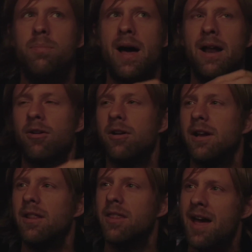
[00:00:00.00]

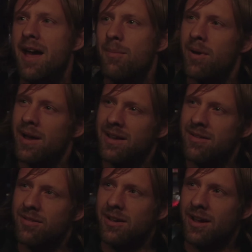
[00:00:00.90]
bettering them by
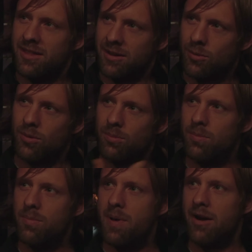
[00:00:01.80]
giving. I think we're
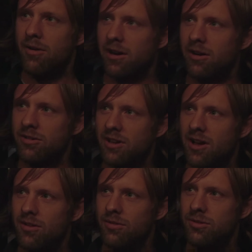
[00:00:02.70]
bettering
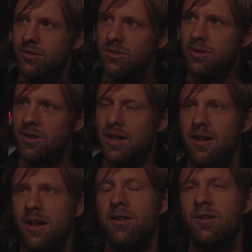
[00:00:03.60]
ourselves.
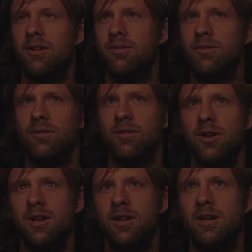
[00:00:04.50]
That the
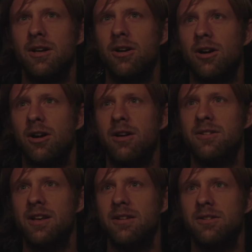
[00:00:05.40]

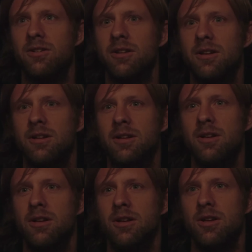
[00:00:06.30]
Kierkegaard says the
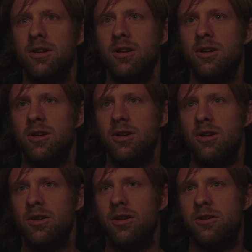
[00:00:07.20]

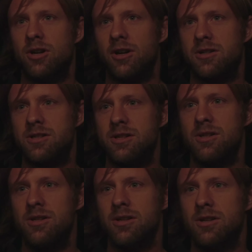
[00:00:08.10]
the church
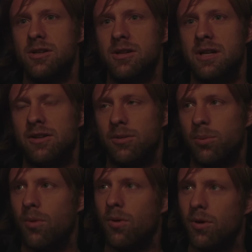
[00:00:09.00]
needs the
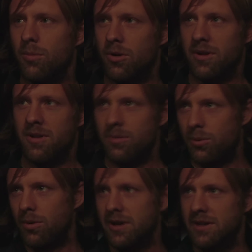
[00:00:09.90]
poor more than the
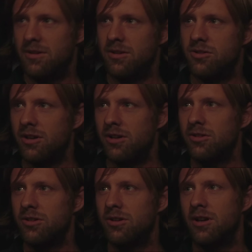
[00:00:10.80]
poor needs the
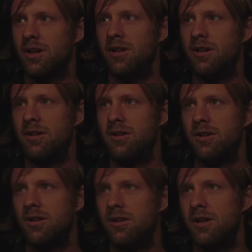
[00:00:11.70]
church, and
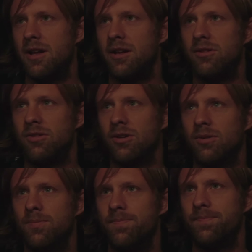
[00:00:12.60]
and
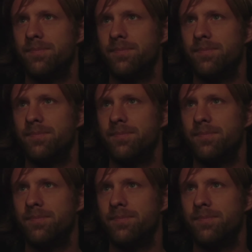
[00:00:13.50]
so.